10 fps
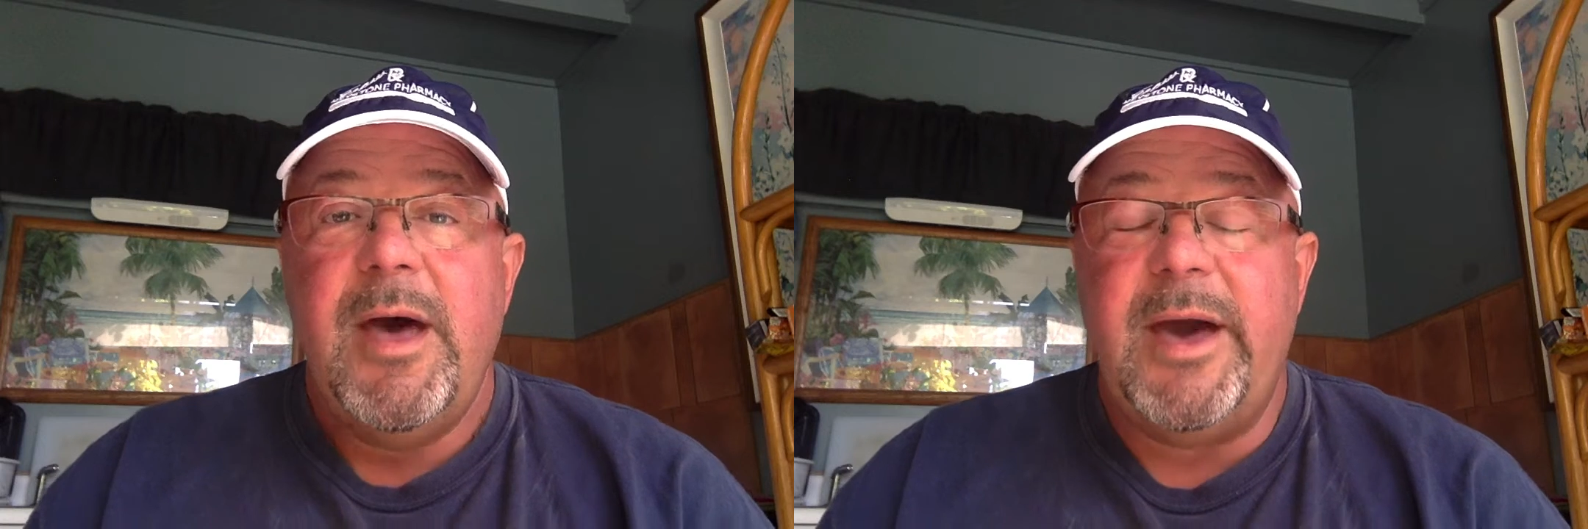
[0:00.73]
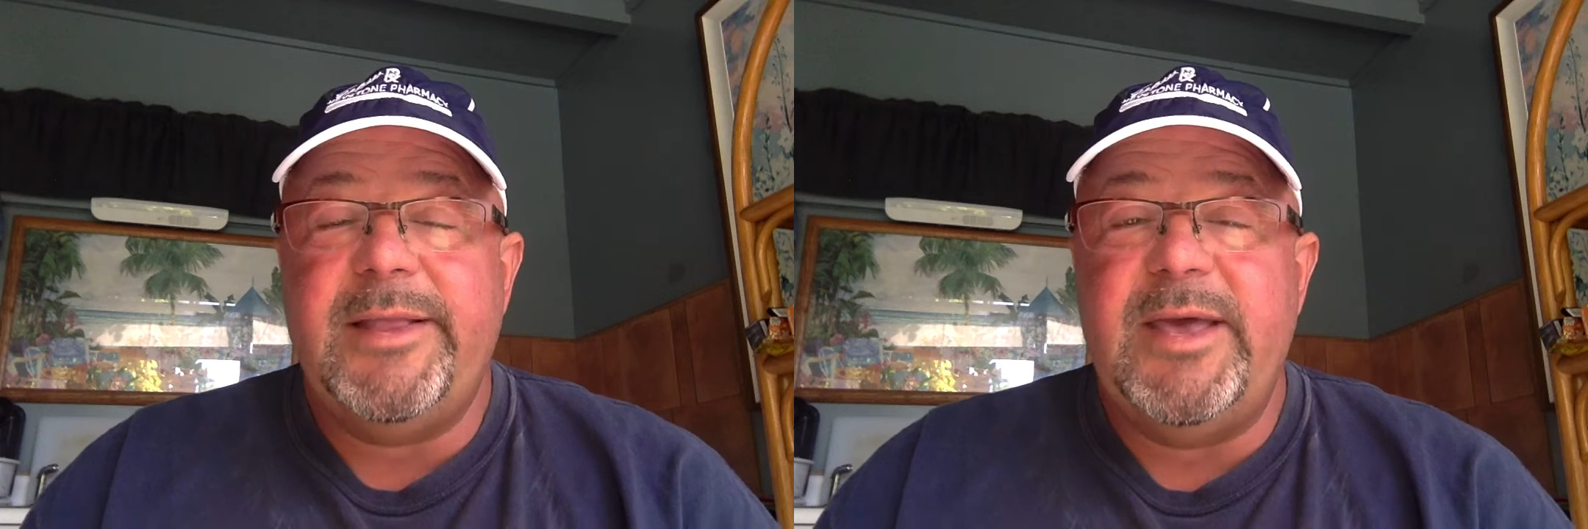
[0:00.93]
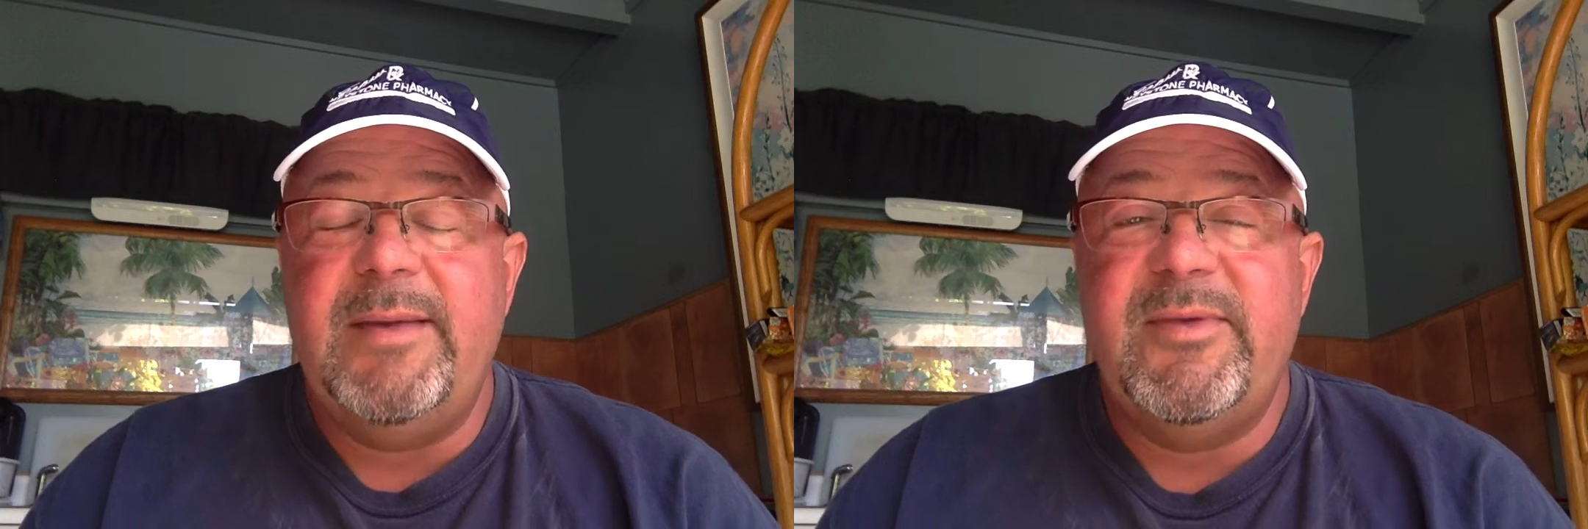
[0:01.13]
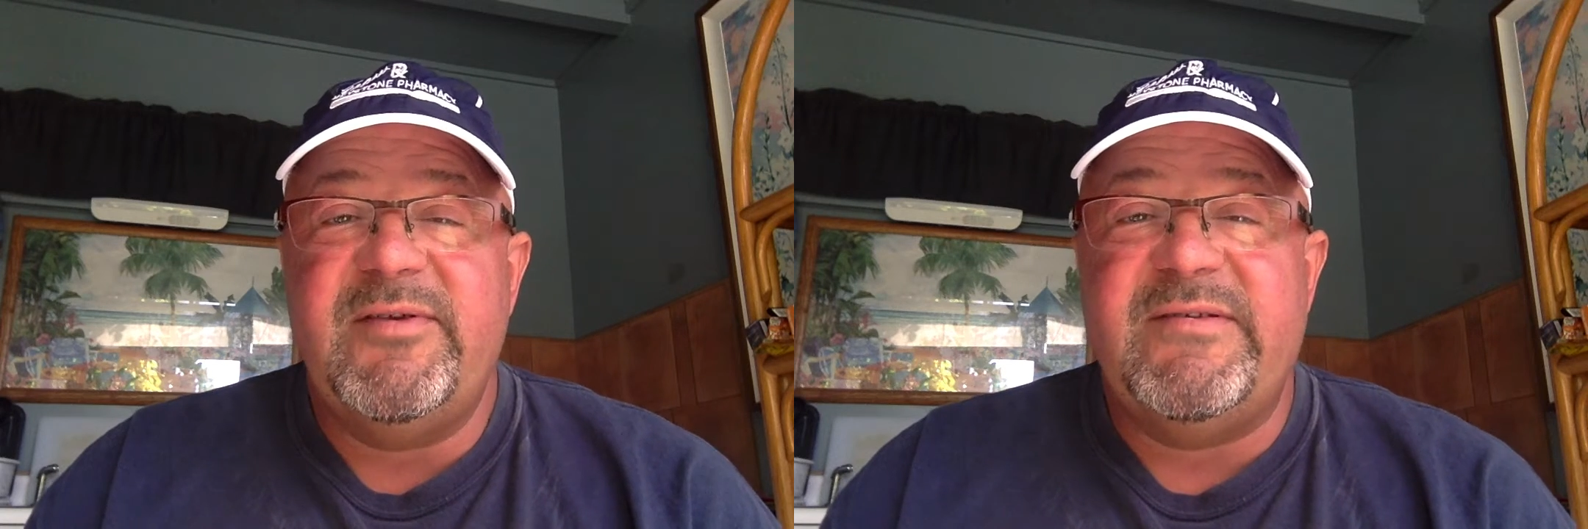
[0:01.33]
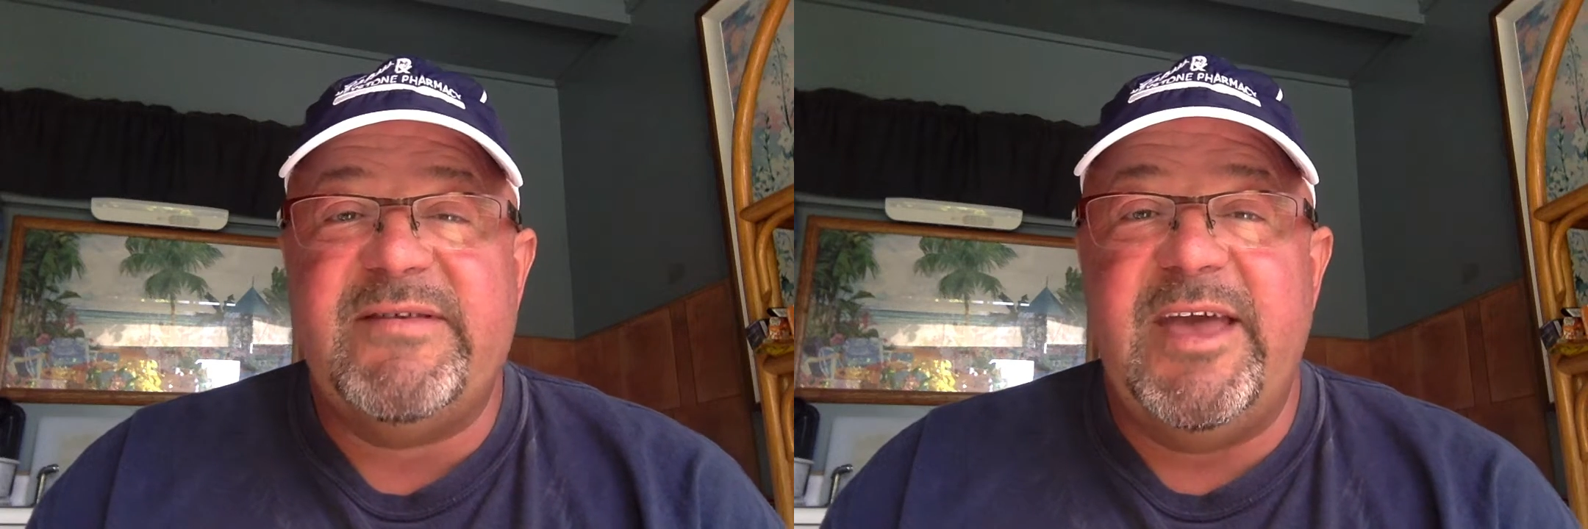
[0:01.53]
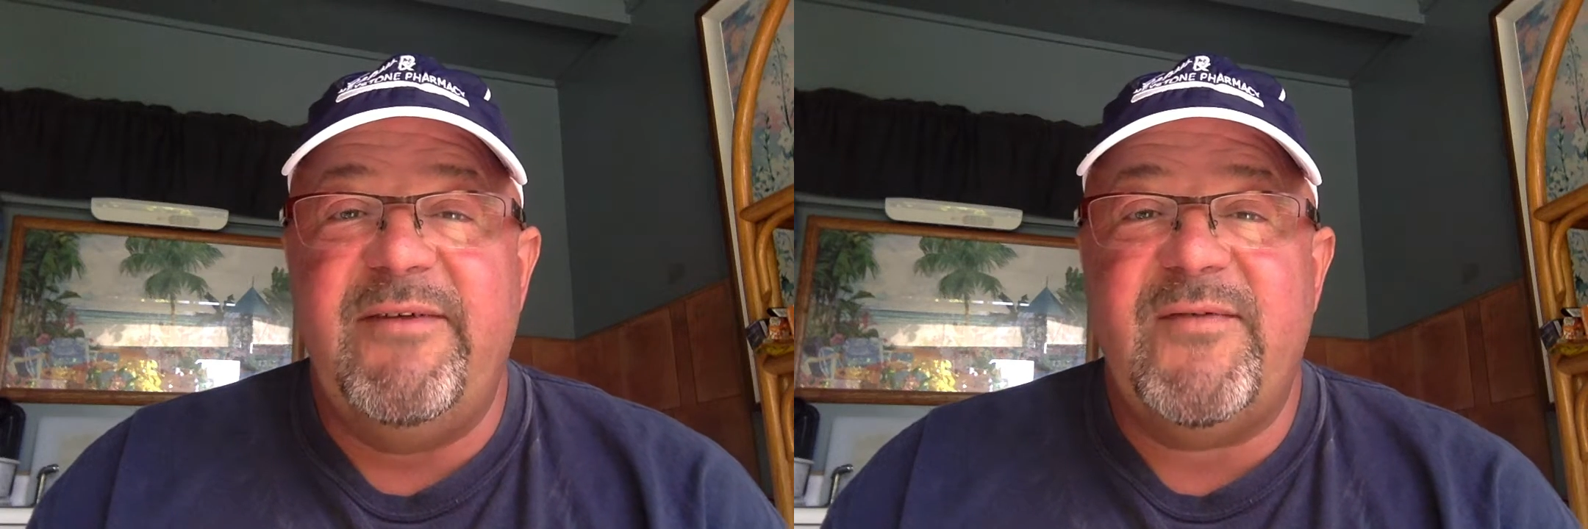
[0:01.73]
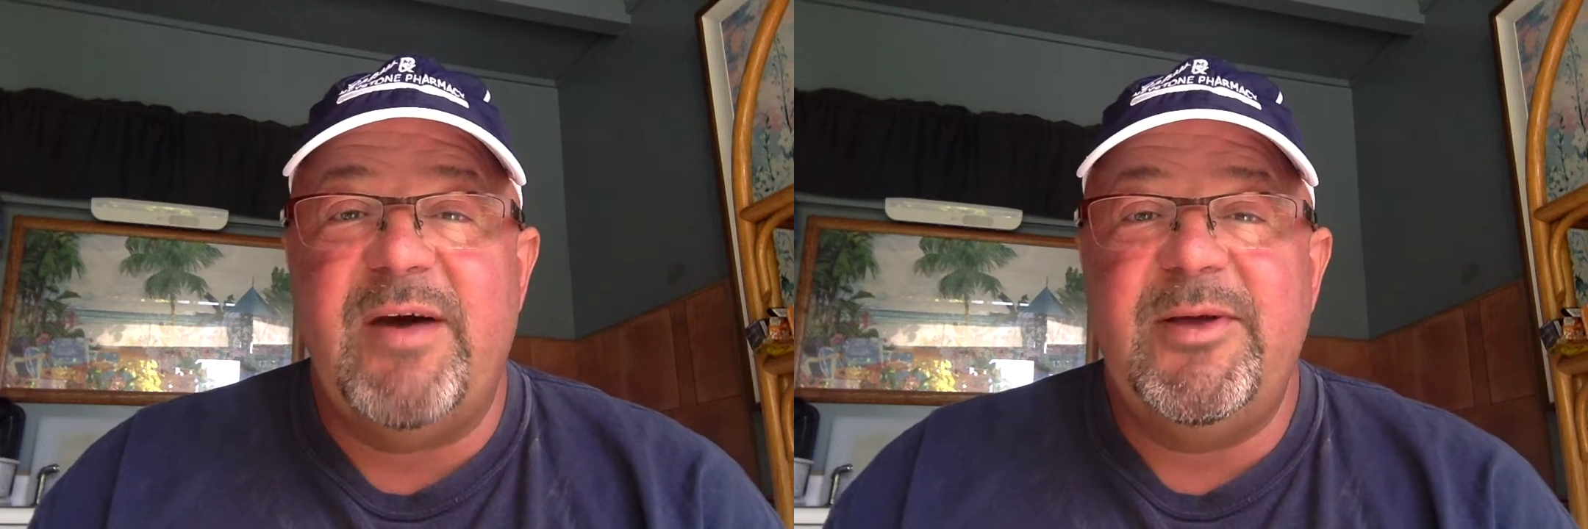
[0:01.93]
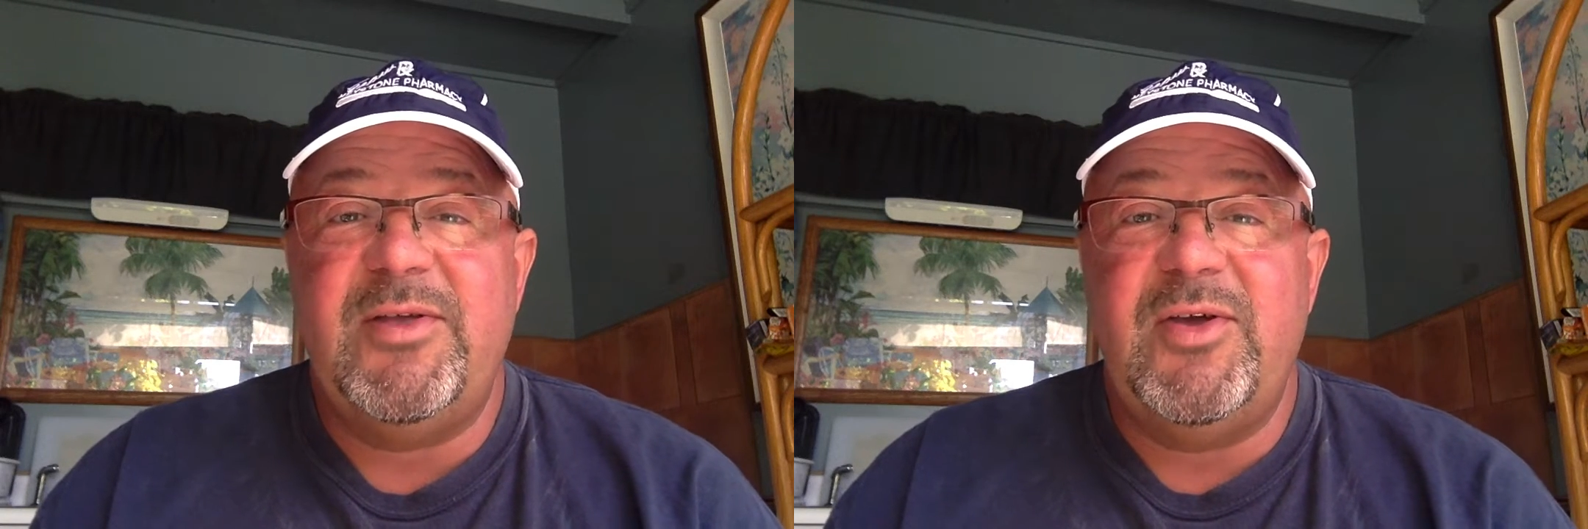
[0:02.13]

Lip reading: Hi, team. This is Dave coming